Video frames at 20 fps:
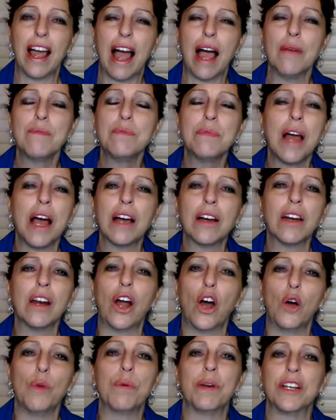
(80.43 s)
I'm not going
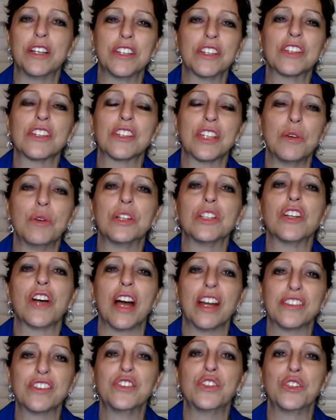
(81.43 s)
to open it just to see what
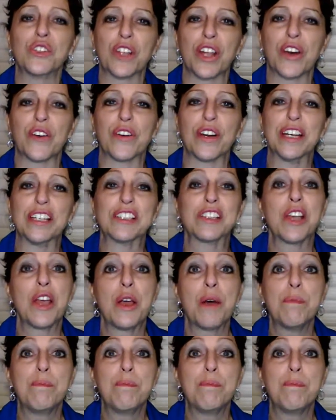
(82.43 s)
John's newsletter is.